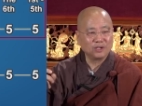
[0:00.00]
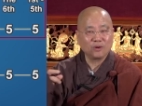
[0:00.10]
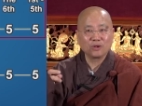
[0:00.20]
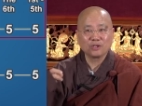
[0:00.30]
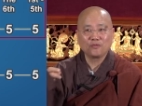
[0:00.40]
in
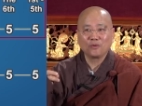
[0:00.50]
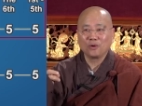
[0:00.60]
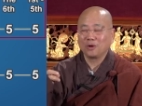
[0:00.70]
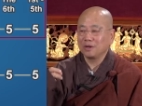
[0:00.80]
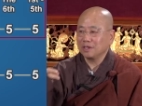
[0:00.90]
order
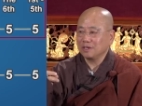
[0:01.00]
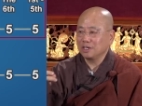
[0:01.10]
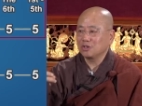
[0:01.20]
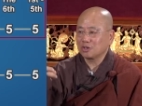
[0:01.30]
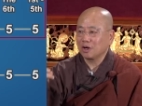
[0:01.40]
for
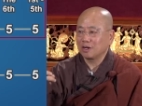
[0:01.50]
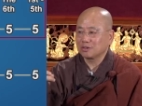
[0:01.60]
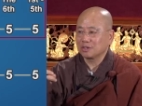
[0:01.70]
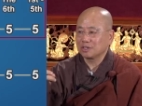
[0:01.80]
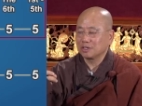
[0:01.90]
each
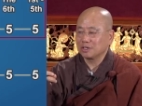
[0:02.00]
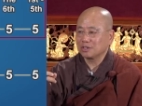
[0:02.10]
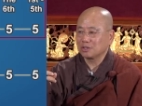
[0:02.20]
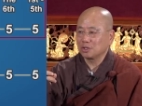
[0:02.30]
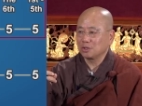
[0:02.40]

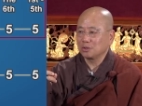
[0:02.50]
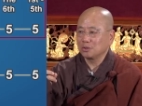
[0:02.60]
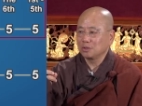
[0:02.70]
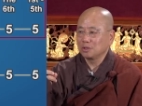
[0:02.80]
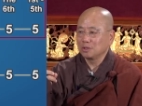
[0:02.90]
consciousness
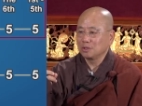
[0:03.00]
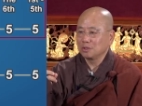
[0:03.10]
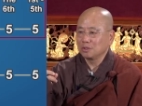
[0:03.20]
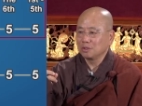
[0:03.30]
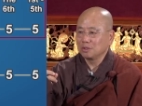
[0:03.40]
to
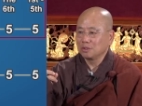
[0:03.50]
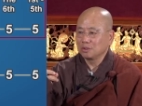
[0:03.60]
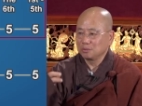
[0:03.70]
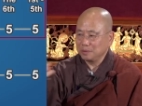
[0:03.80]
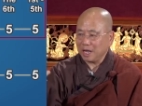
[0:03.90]

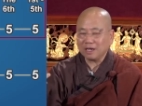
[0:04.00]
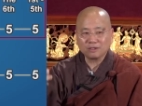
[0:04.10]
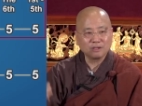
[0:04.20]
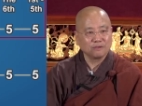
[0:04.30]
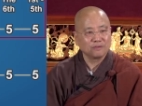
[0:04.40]
be
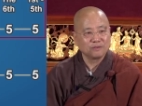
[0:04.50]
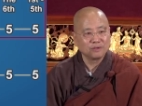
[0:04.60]
active,